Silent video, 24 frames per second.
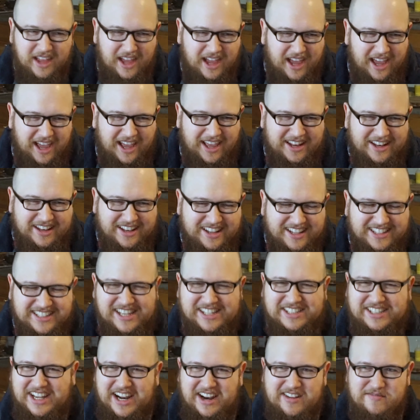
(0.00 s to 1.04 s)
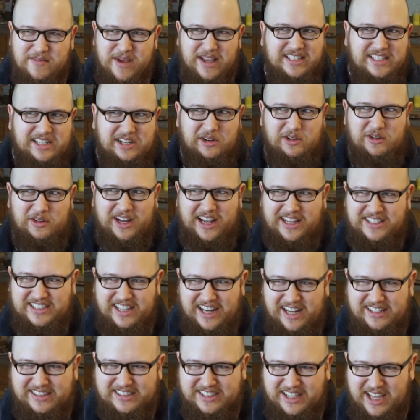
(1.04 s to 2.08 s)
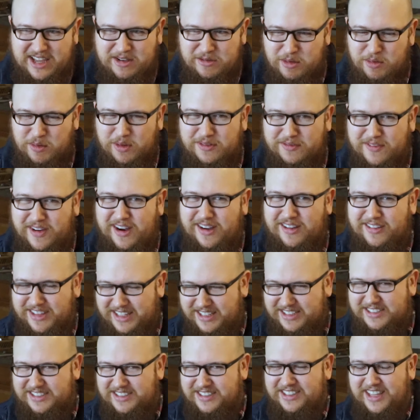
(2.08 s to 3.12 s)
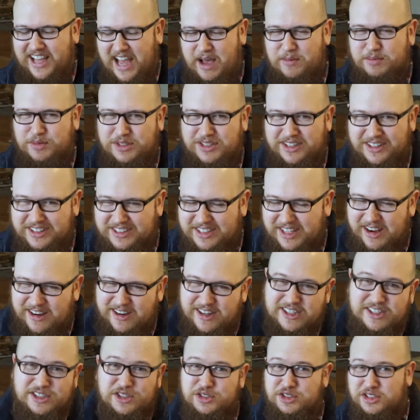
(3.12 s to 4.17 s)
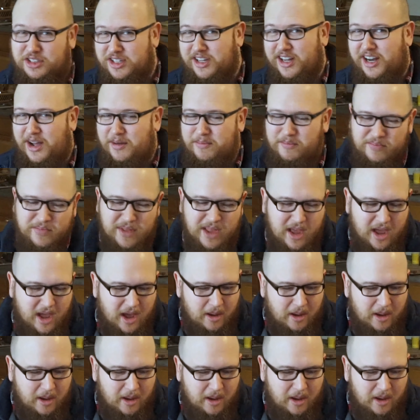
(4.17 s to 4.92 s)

And that's actually kind of based on an old SNL skit with Will Ferrell. That's absolutely hilarious. You should look it up.